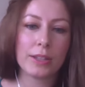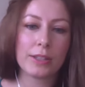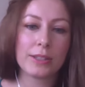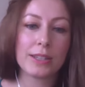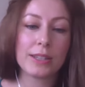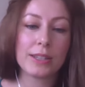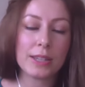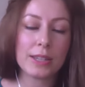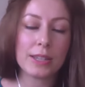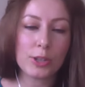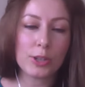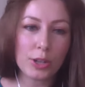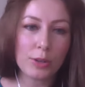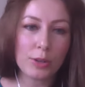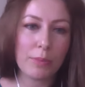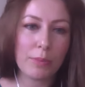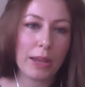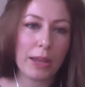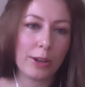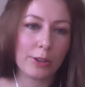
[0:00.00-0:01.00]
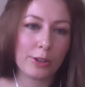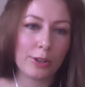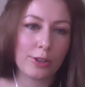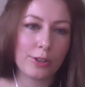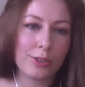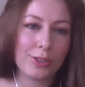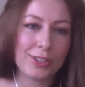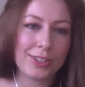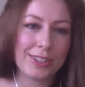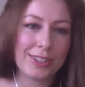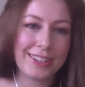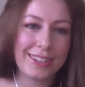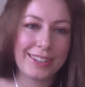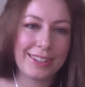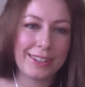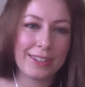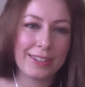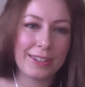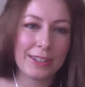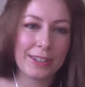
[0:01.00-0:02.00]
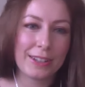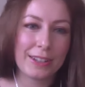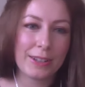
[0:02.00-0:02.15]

decision makers in